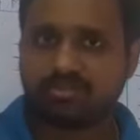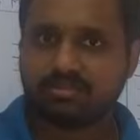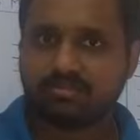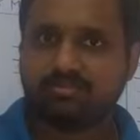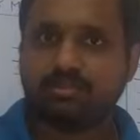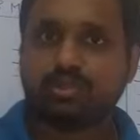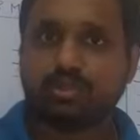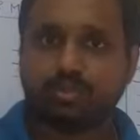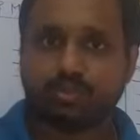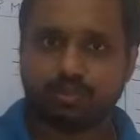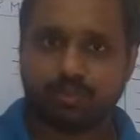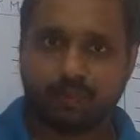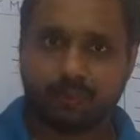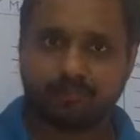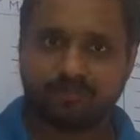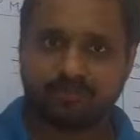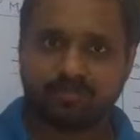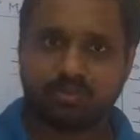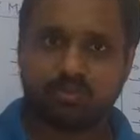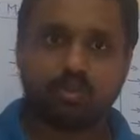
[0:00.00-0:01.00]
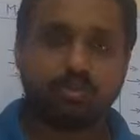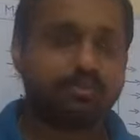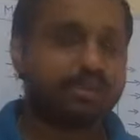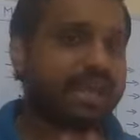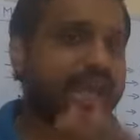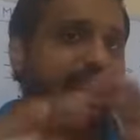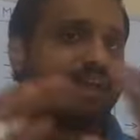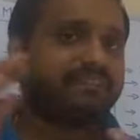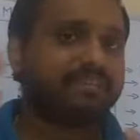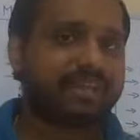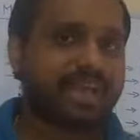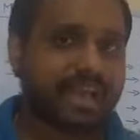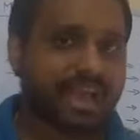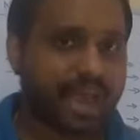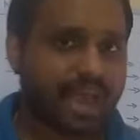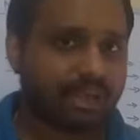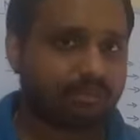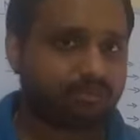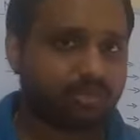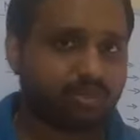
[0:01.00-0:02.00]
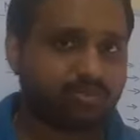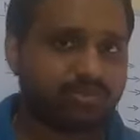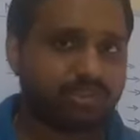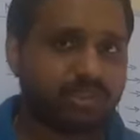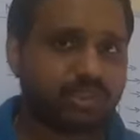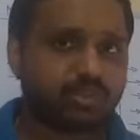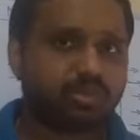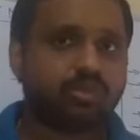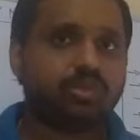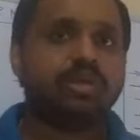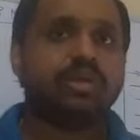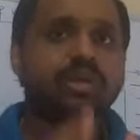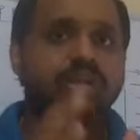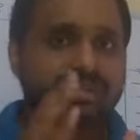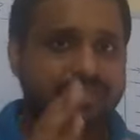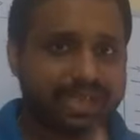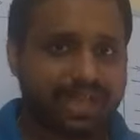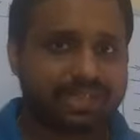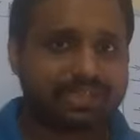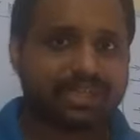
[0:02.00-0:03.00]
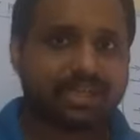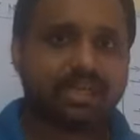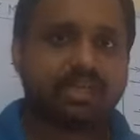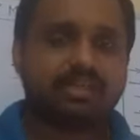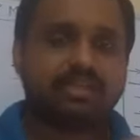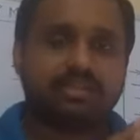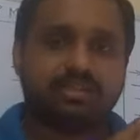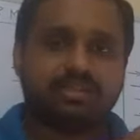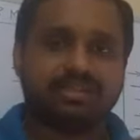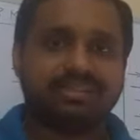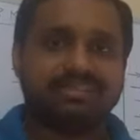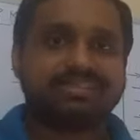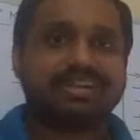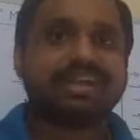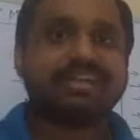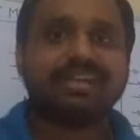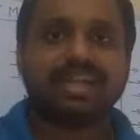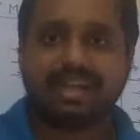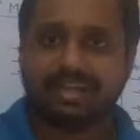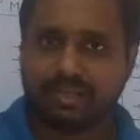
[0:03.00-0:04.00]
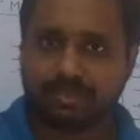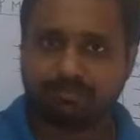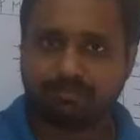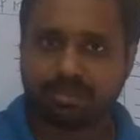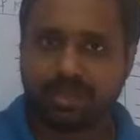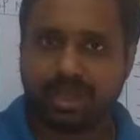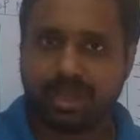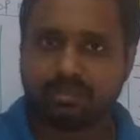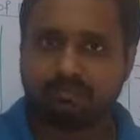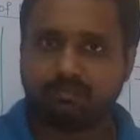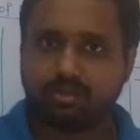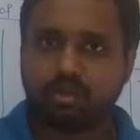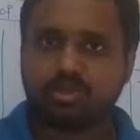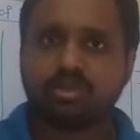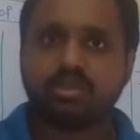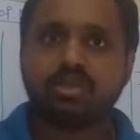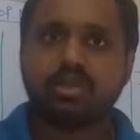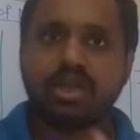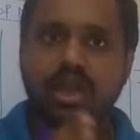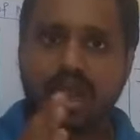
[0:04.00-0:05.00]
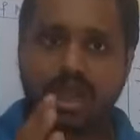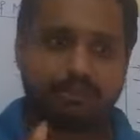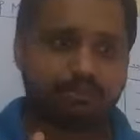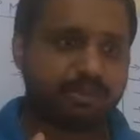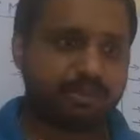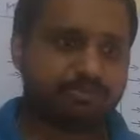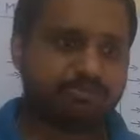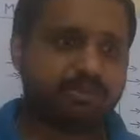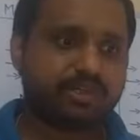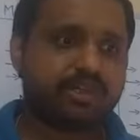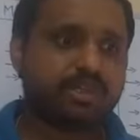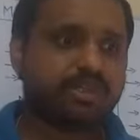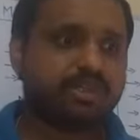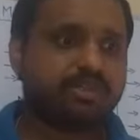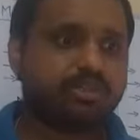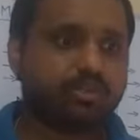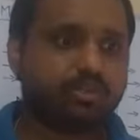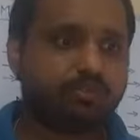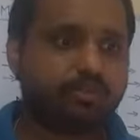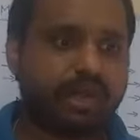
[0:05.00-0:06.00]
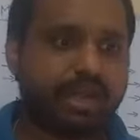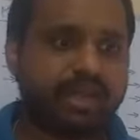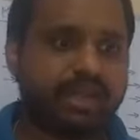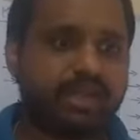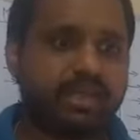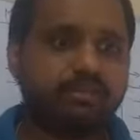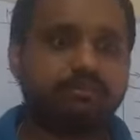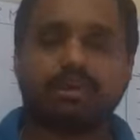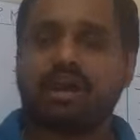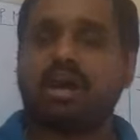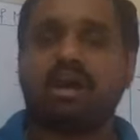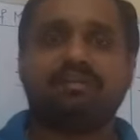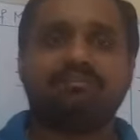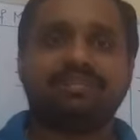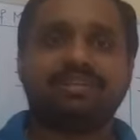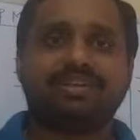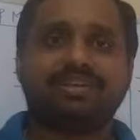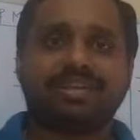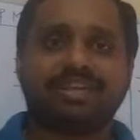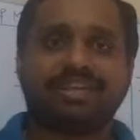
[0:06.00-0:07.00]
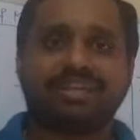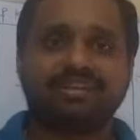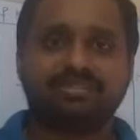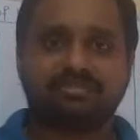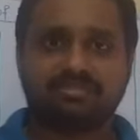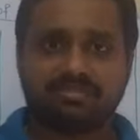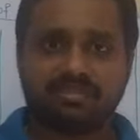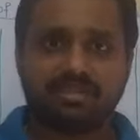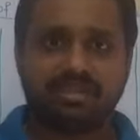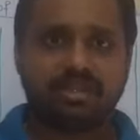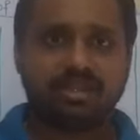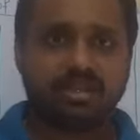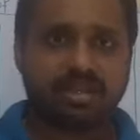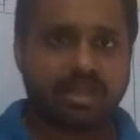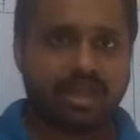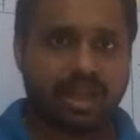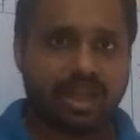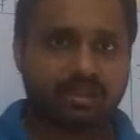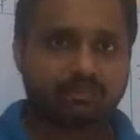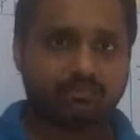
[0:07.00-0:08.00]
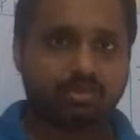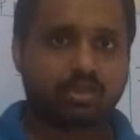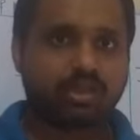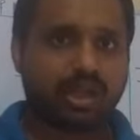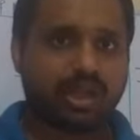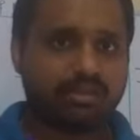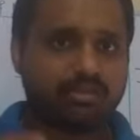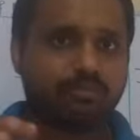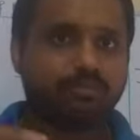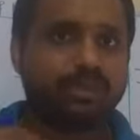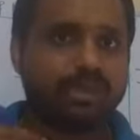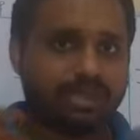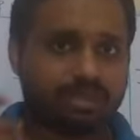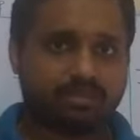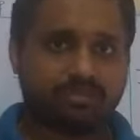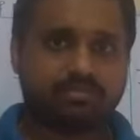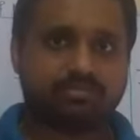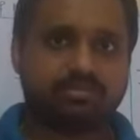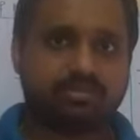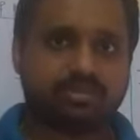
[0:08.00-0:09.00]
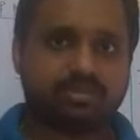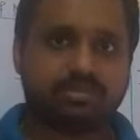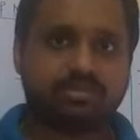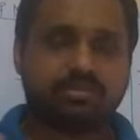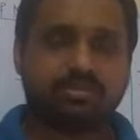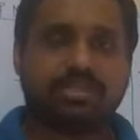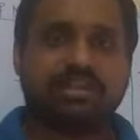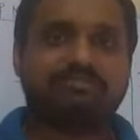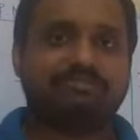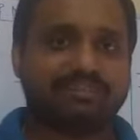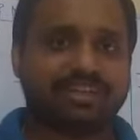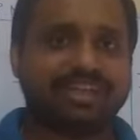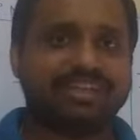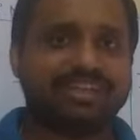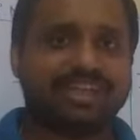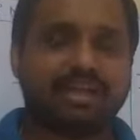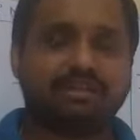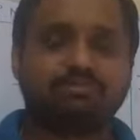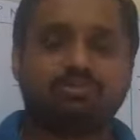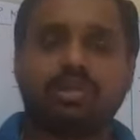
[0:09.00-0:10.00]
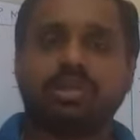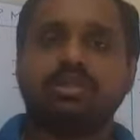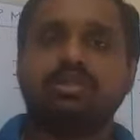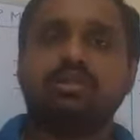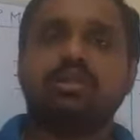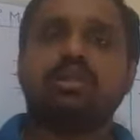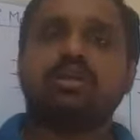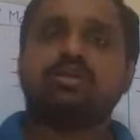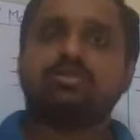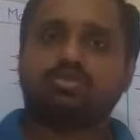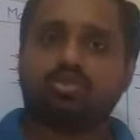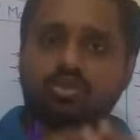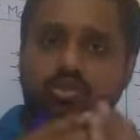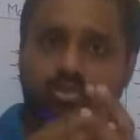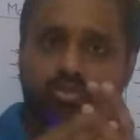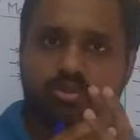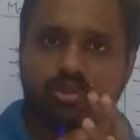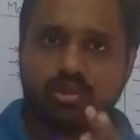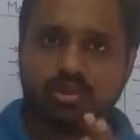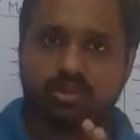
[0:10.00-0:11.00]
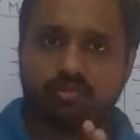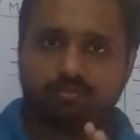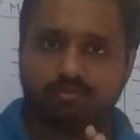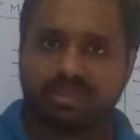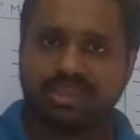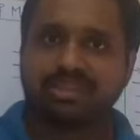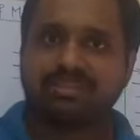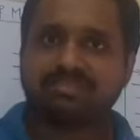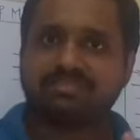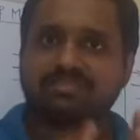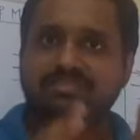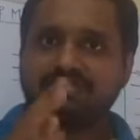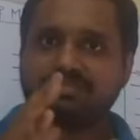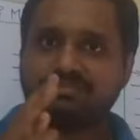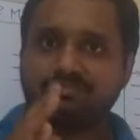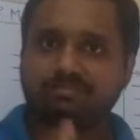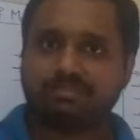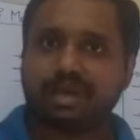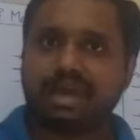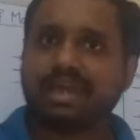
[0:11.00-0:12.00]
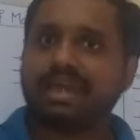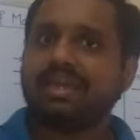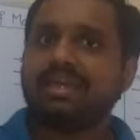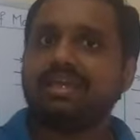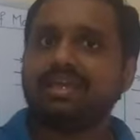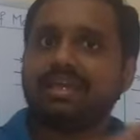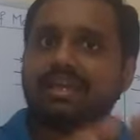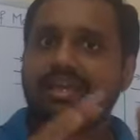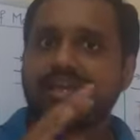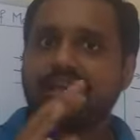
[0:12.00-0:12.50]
with you. You will be having a handbook with you, design data handbook. I prefer to buy Mahavir Reddy's handbook. I will be referring that one. So please buy